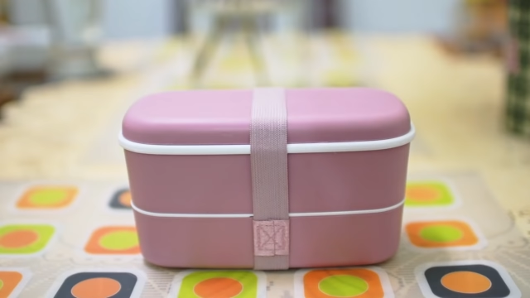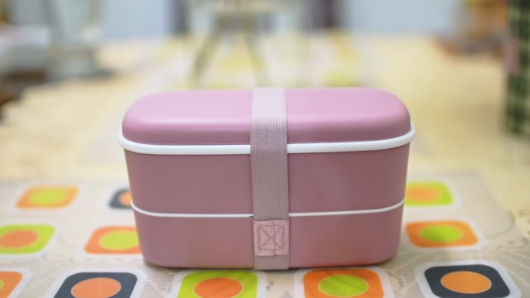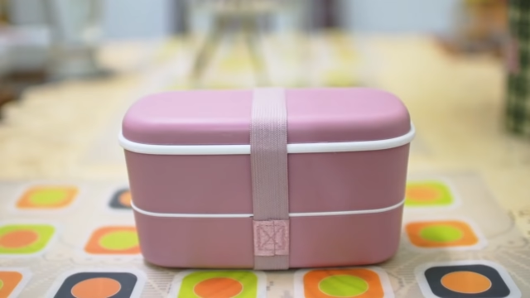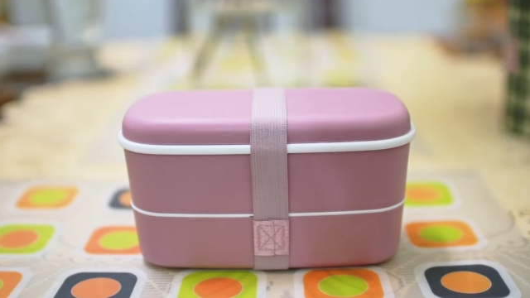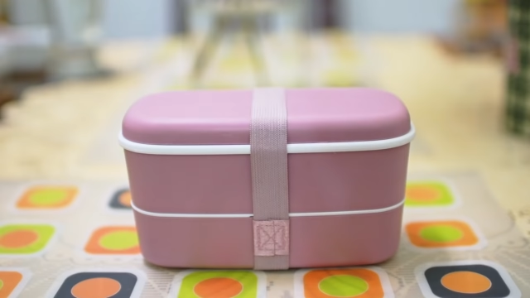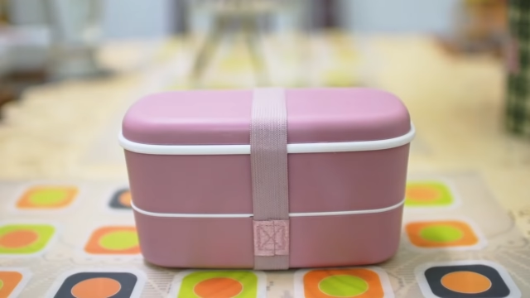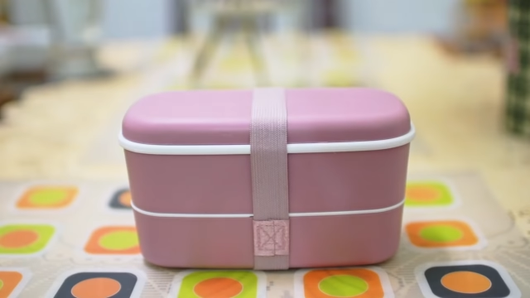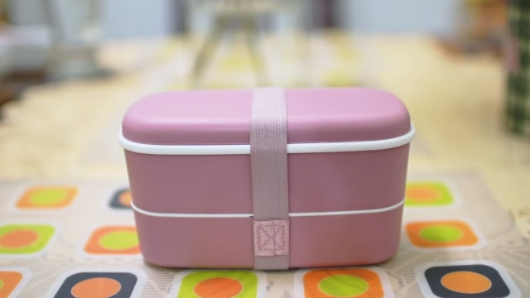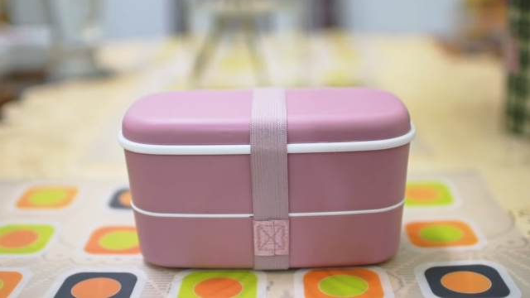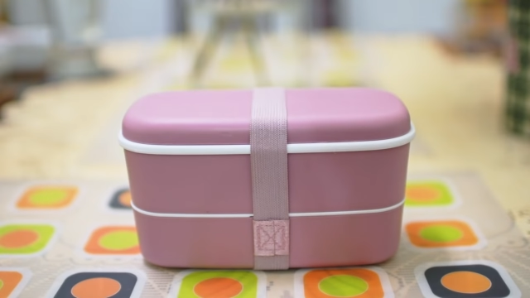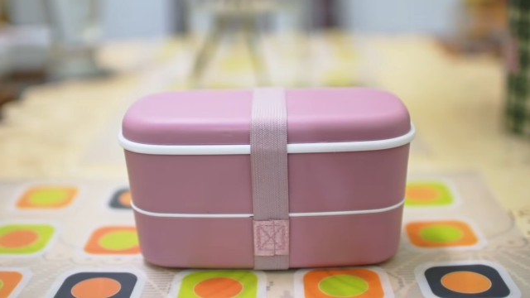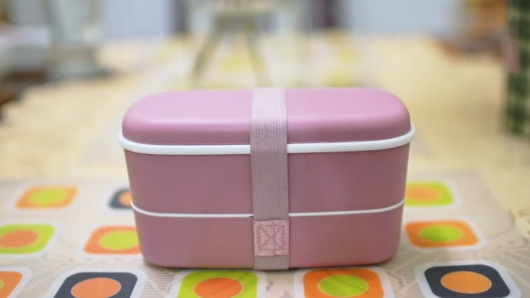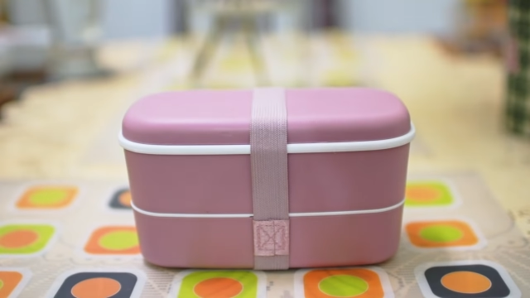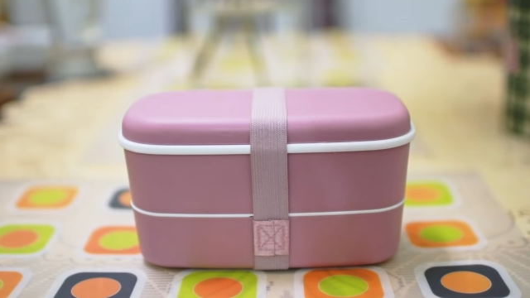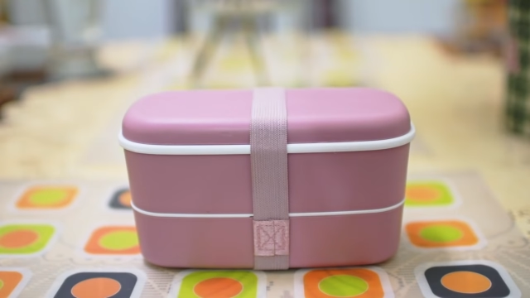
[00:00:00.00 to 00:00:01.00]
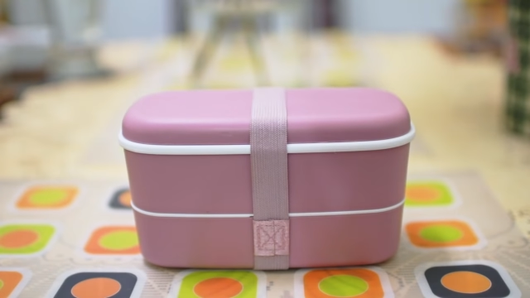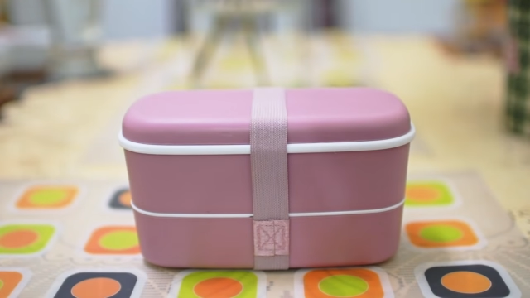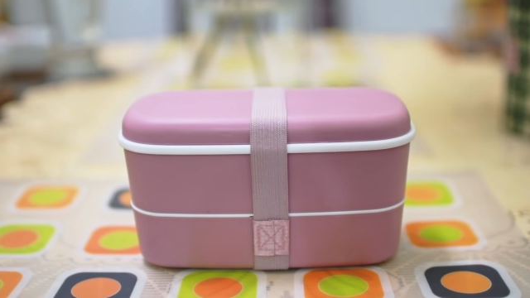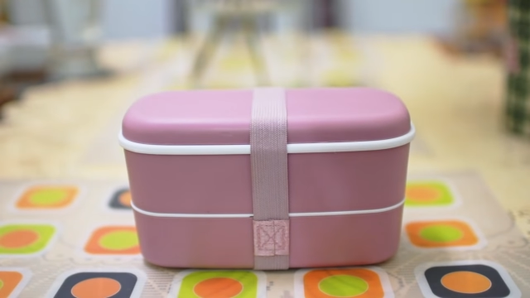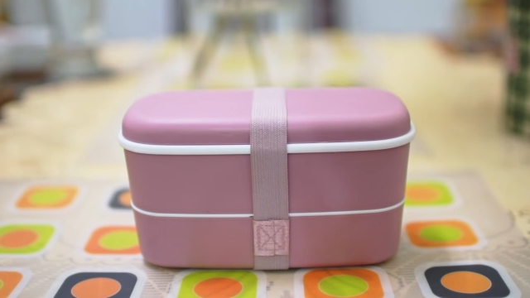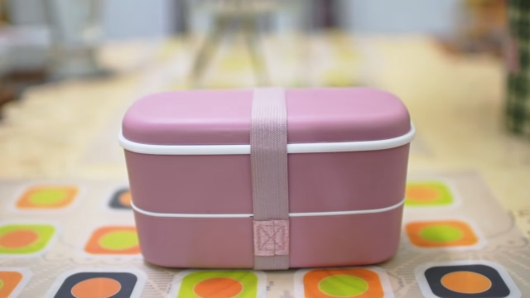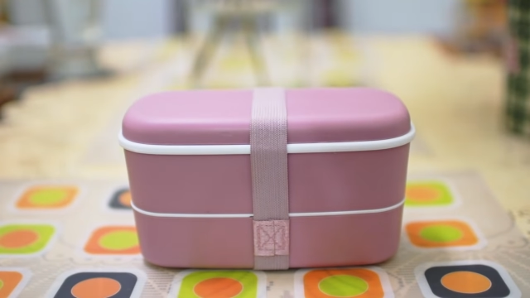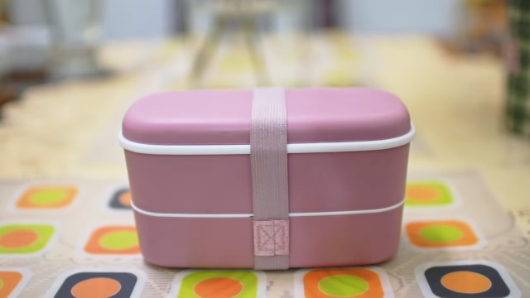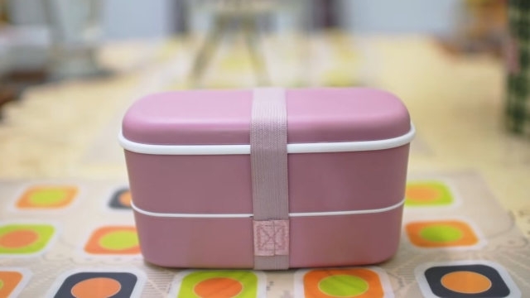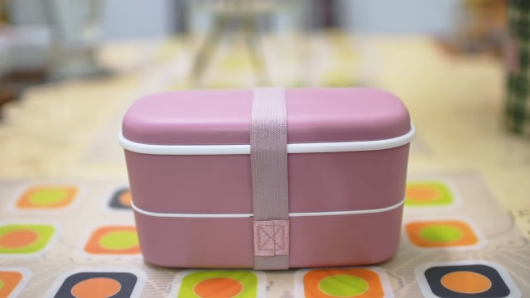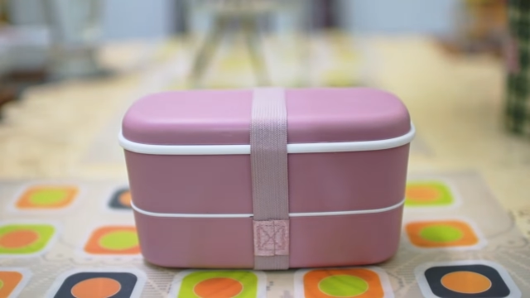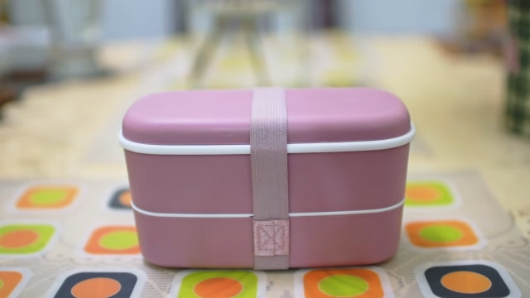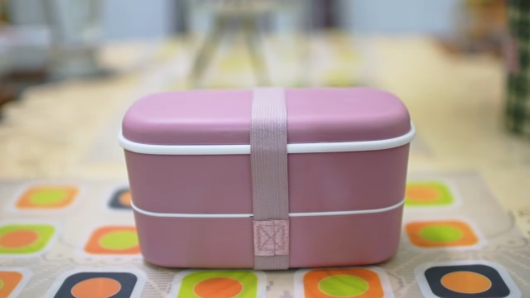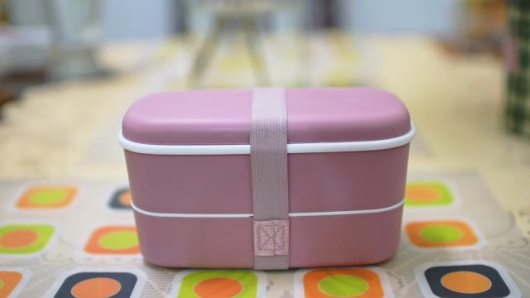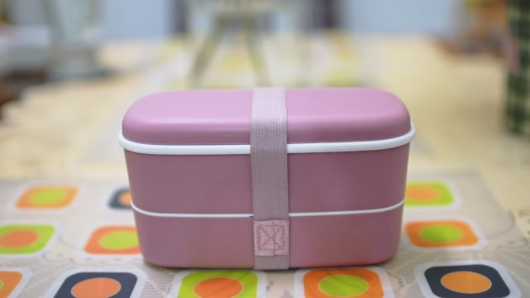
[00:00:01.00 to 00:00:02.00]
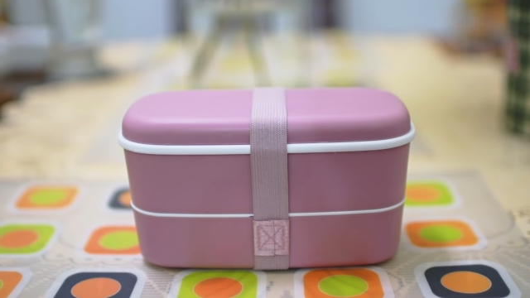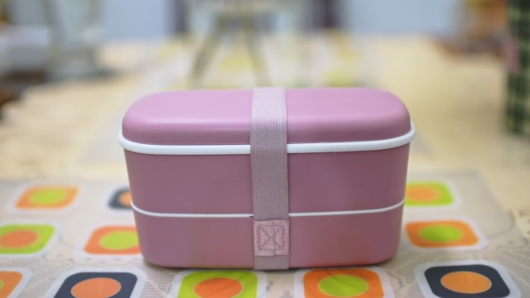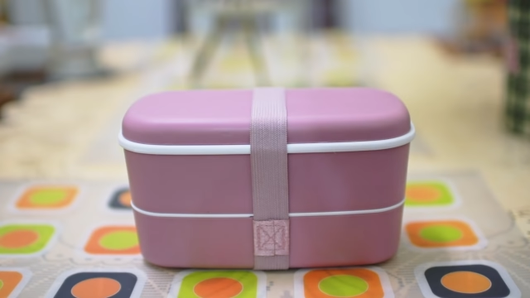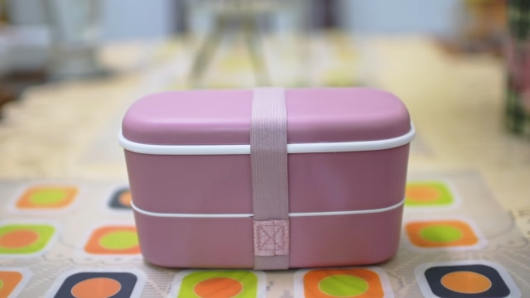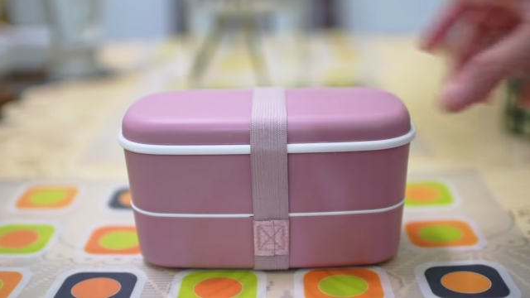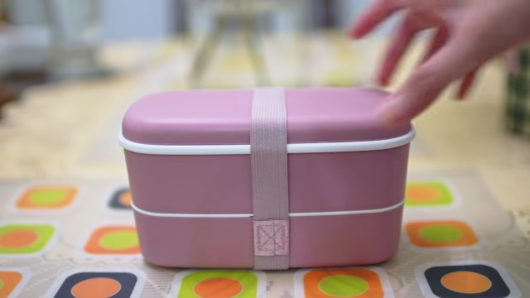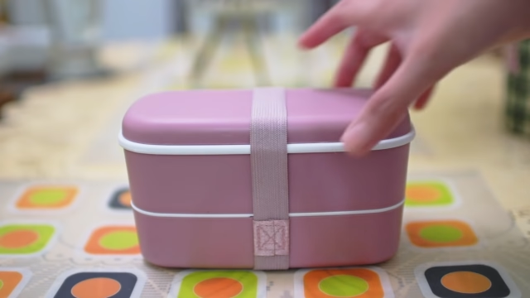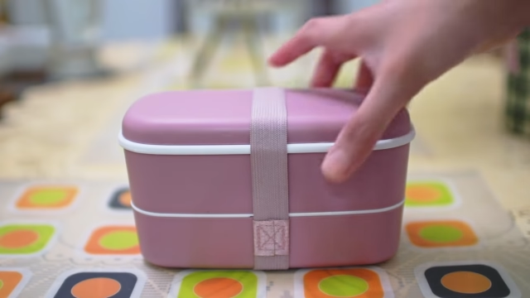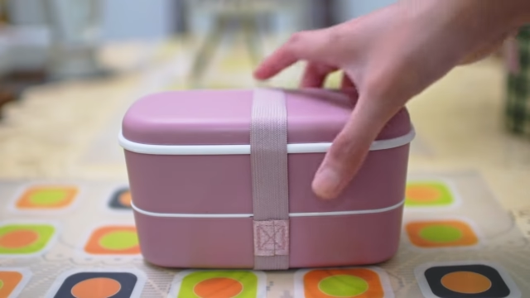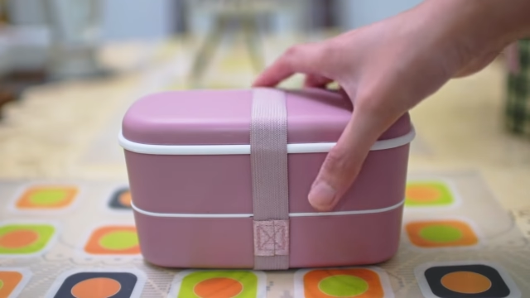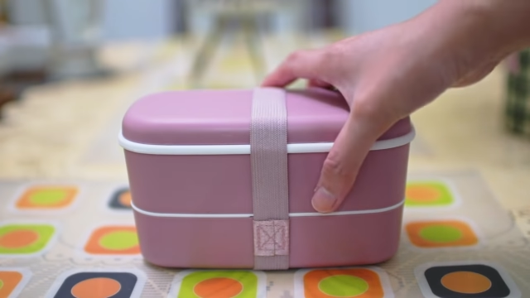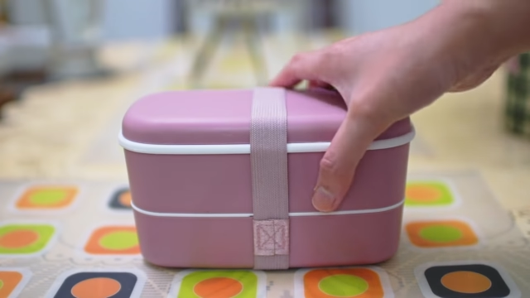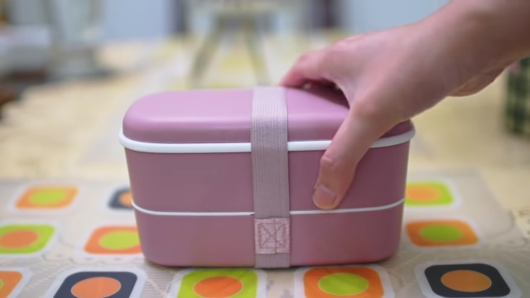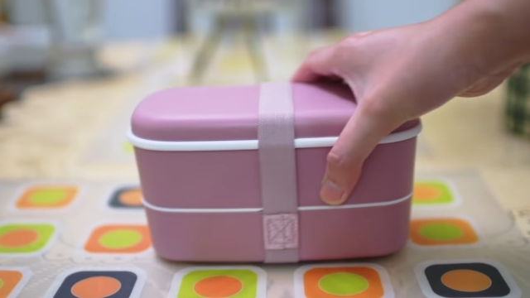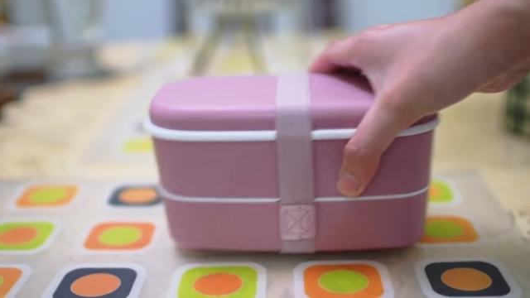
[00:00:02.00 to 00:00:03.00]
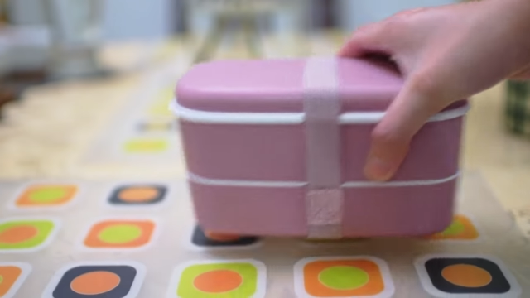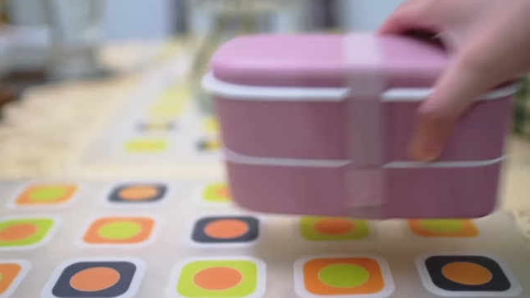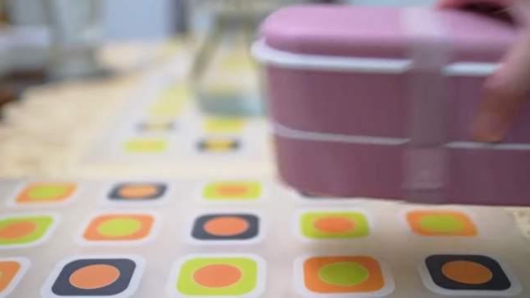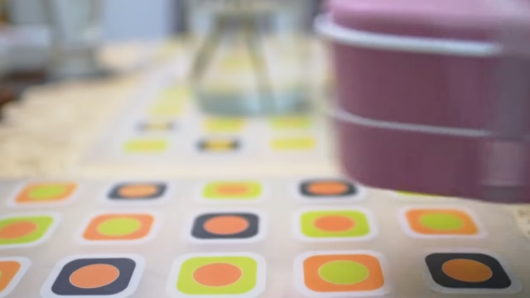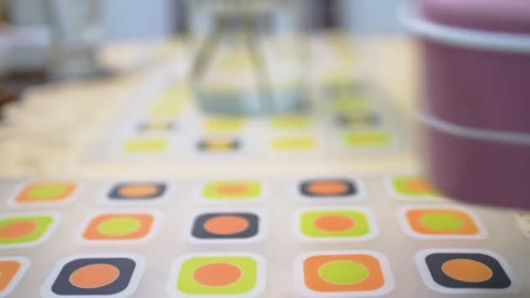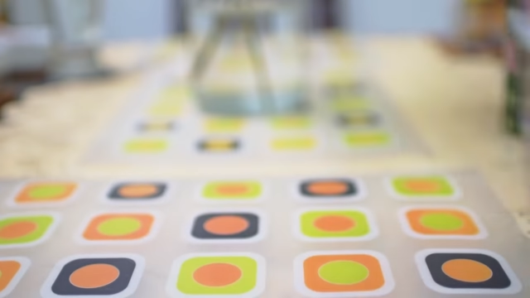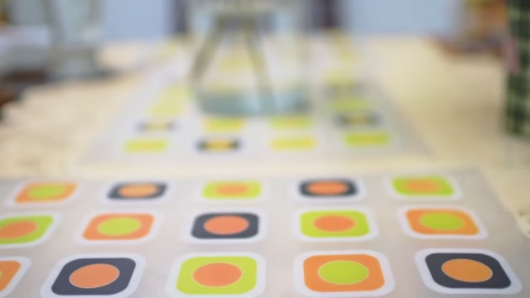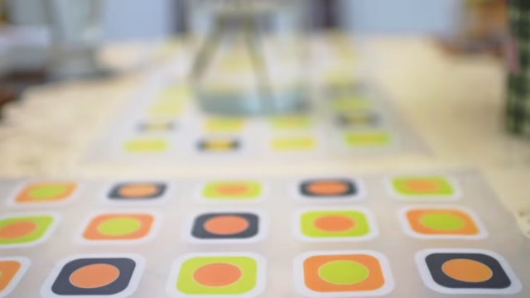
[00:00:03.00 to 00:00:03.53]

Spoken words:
[unreadable: no face in view]